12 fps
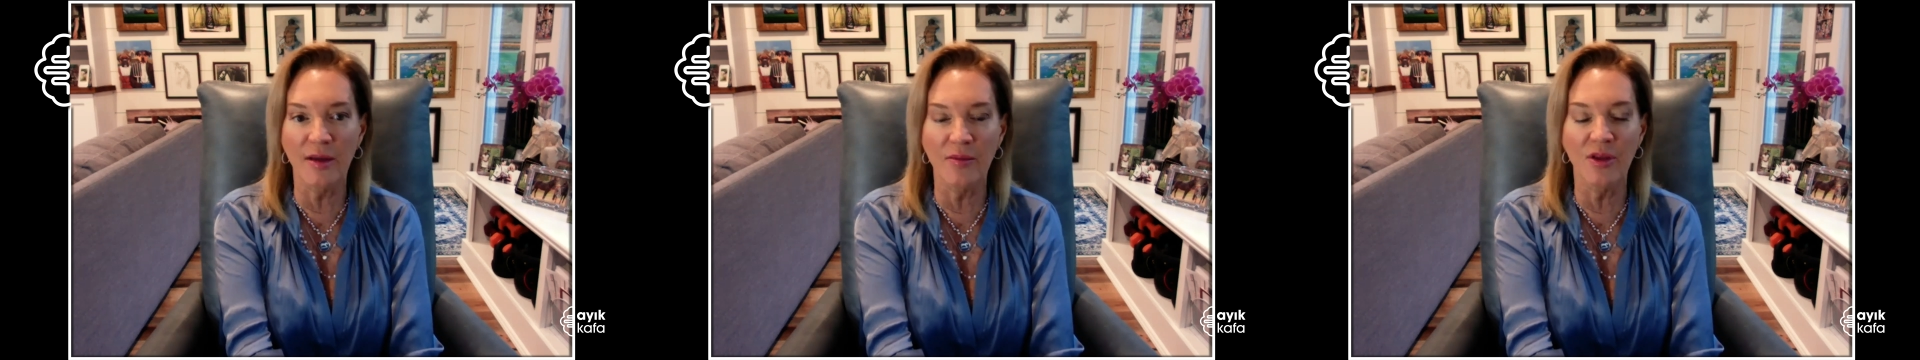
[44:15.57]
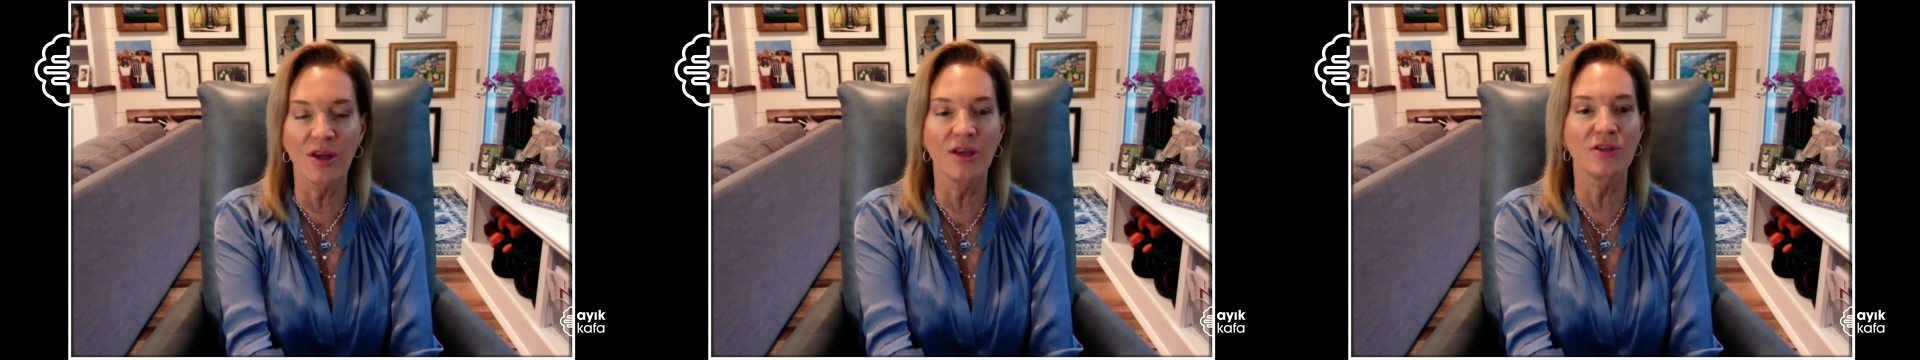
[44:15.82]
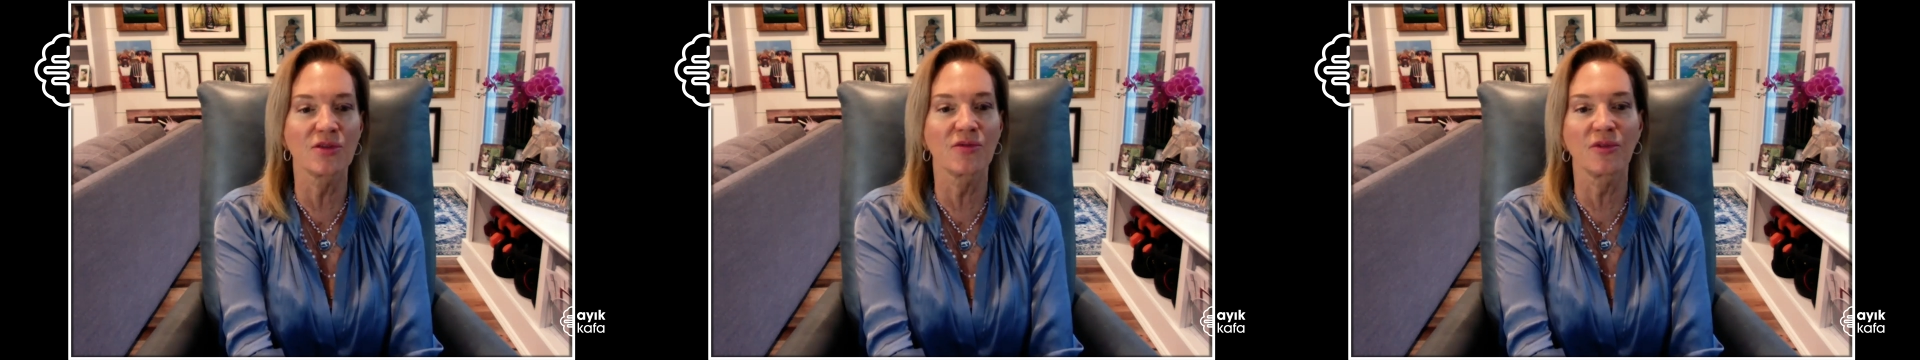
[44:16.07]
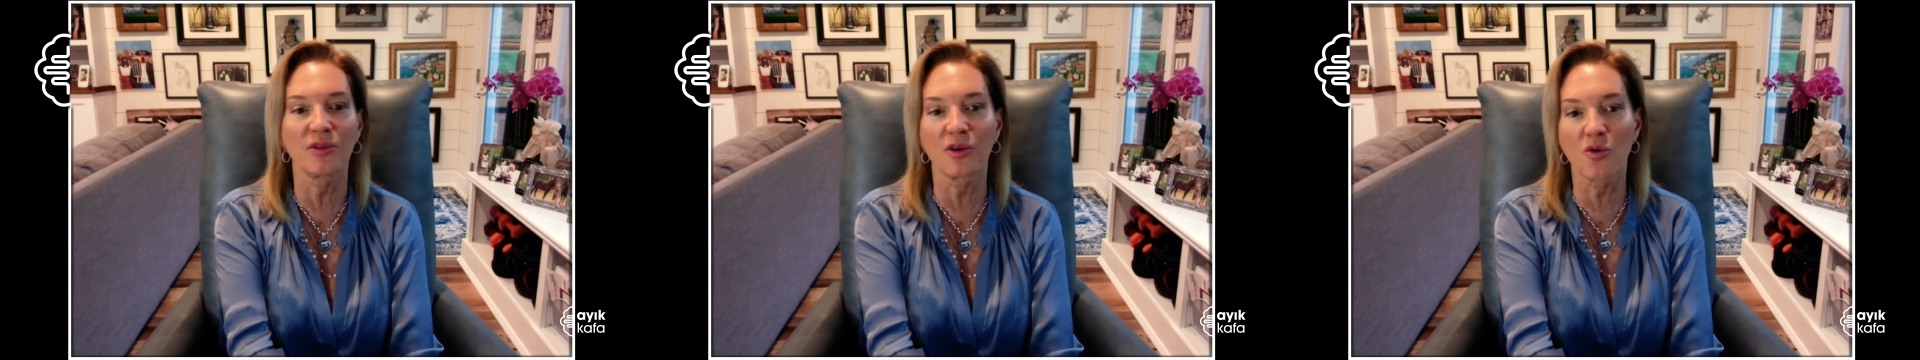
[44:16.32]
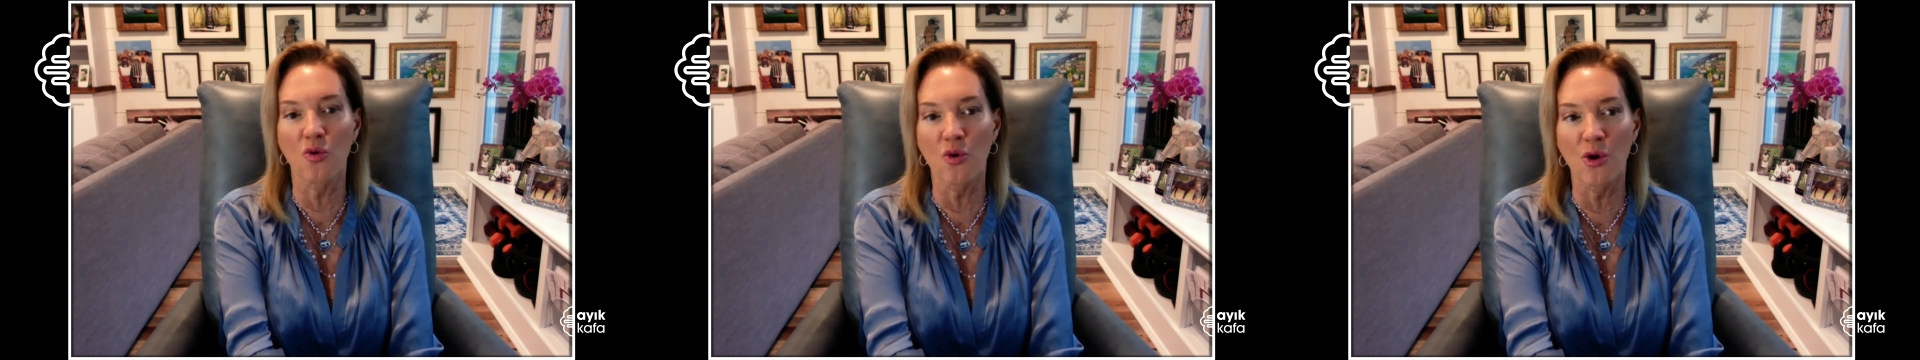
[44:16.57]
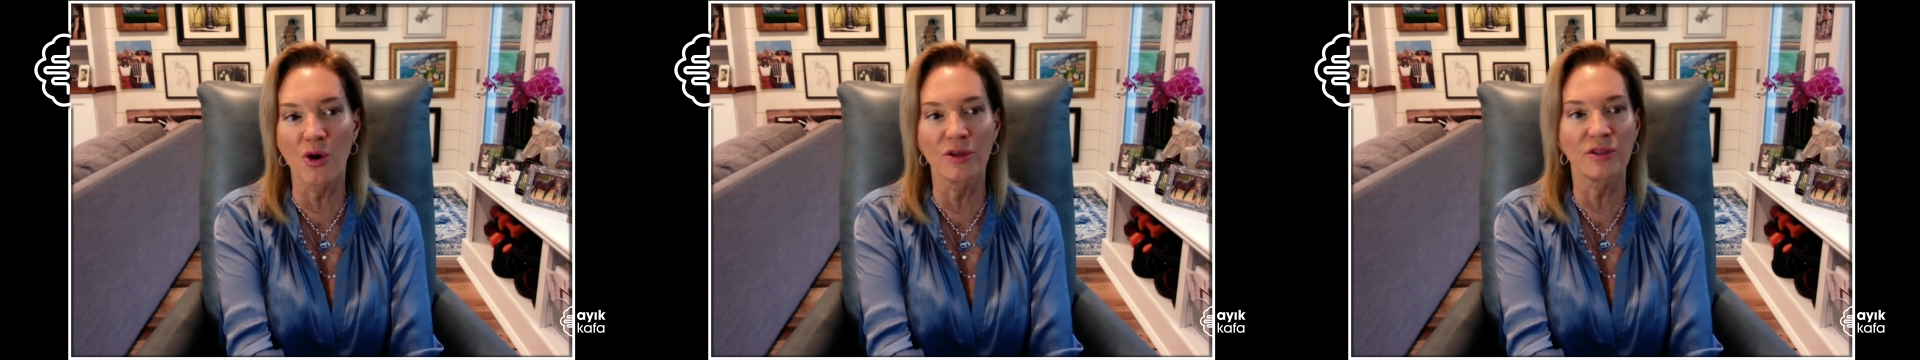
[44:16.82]
families or for the
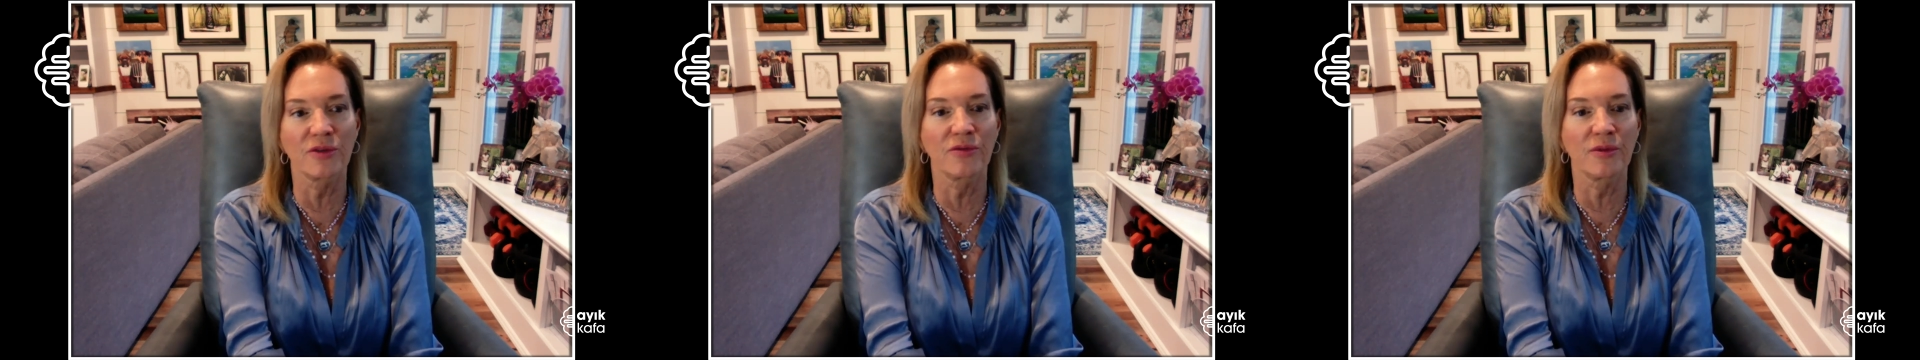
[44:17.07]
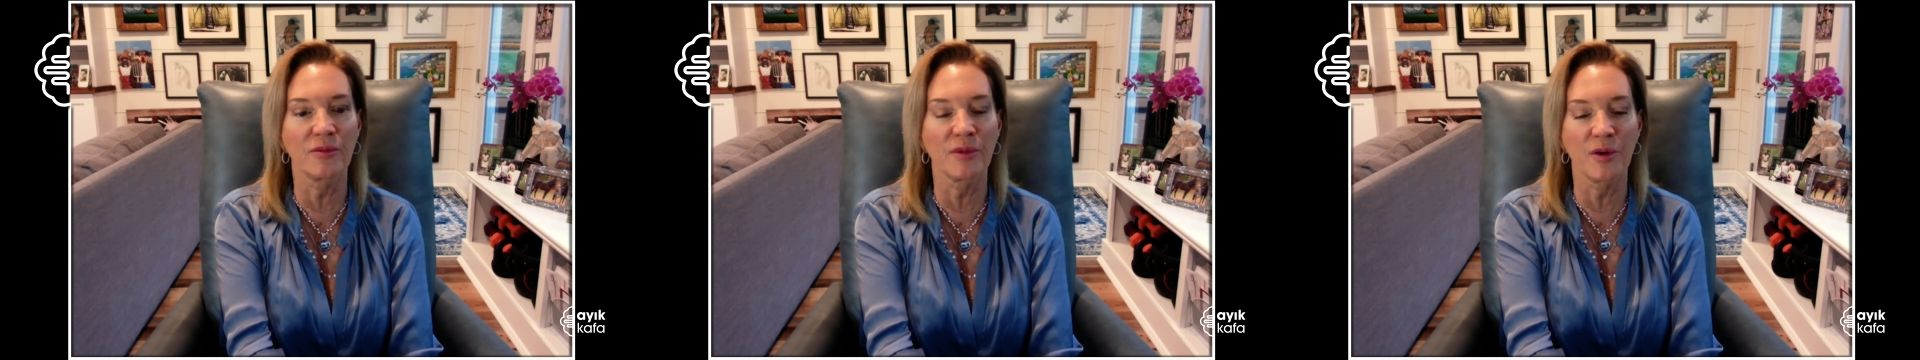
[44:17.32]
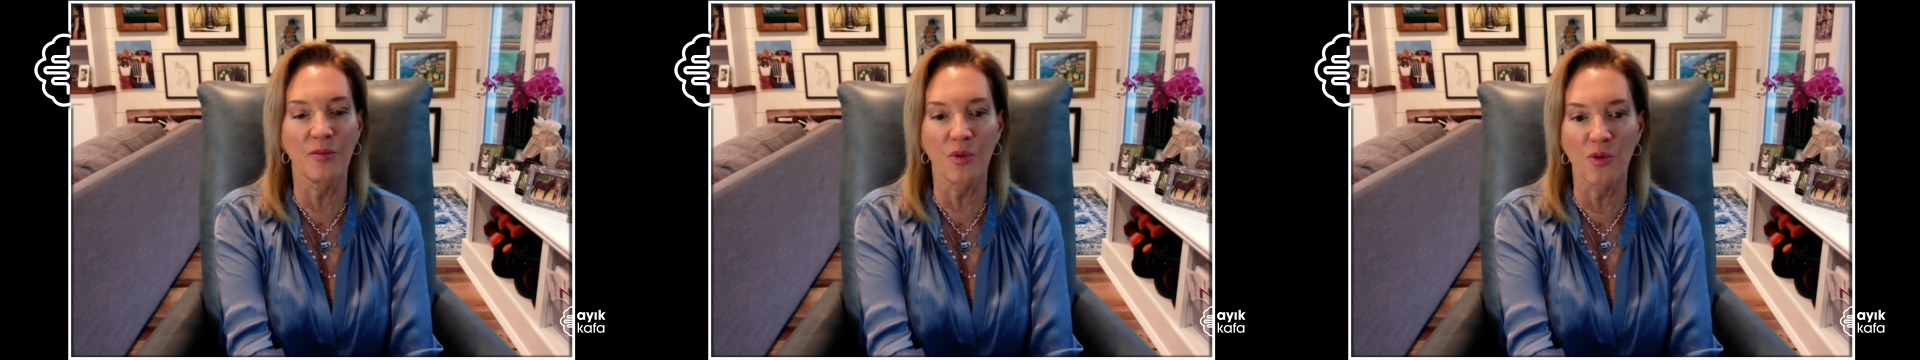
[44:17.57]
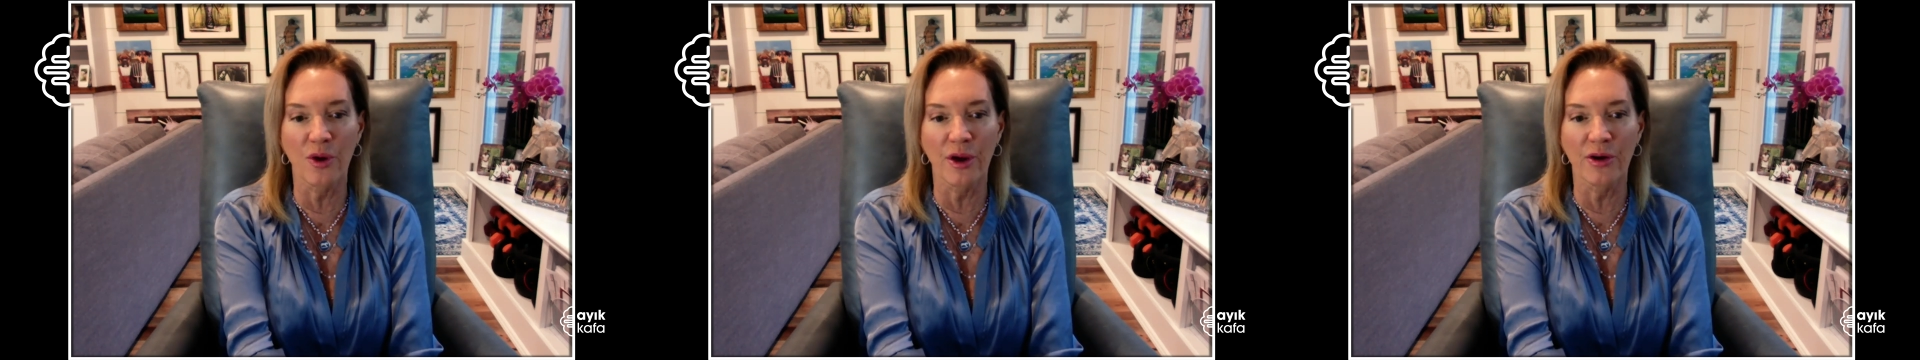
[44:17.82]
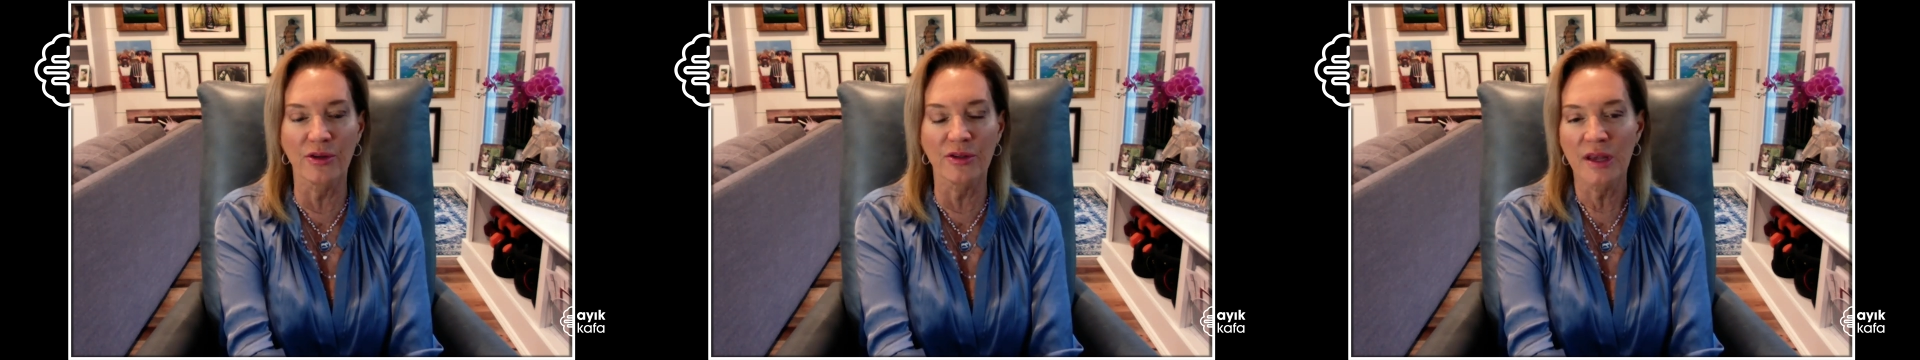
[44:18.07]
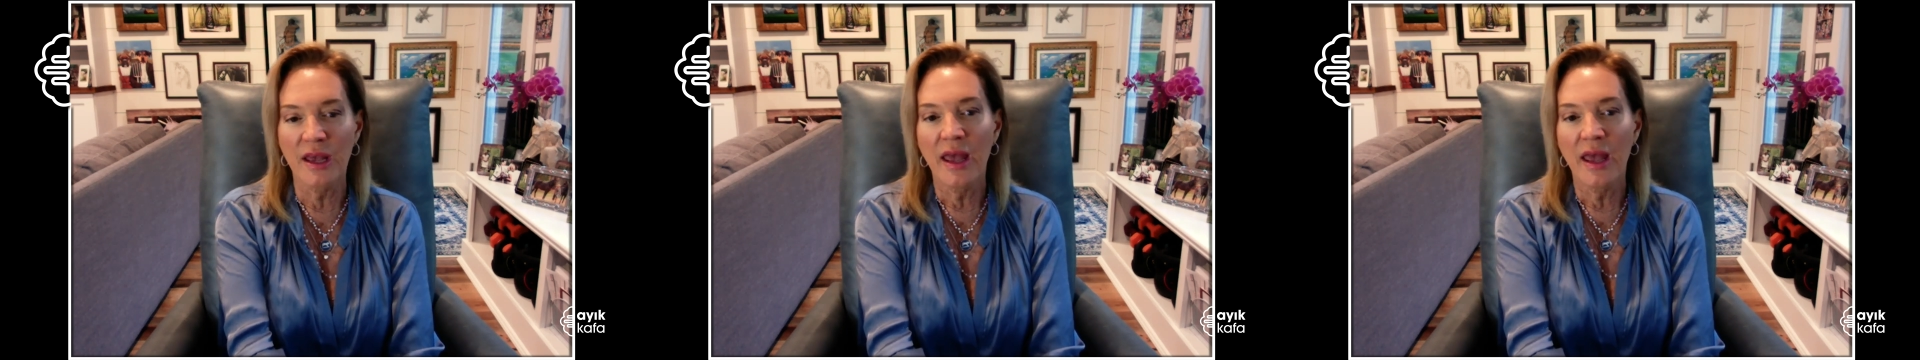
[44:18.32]
courts or from their employers.